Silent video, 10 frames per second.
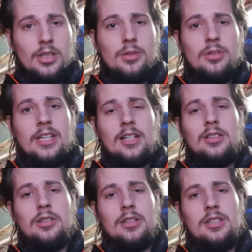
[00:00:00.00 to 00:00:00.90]
You will get a
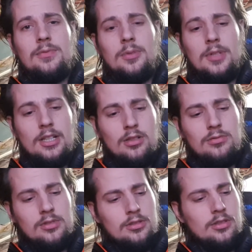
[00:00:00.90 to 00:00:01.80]
notice from
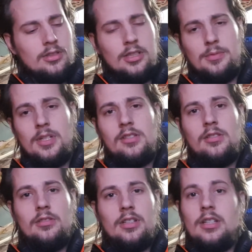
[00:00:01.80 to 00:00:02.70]
oh look Dutch
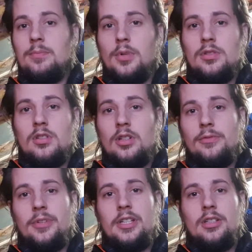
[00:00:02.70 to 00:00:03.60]
Massacre he posted
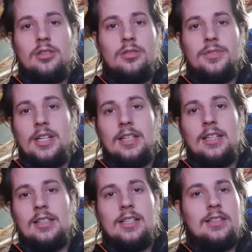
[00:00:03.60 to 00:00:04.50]
another video of that
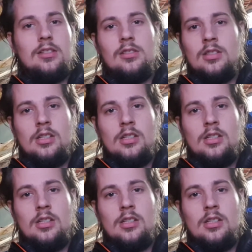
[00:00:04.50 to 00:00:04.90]
and then that.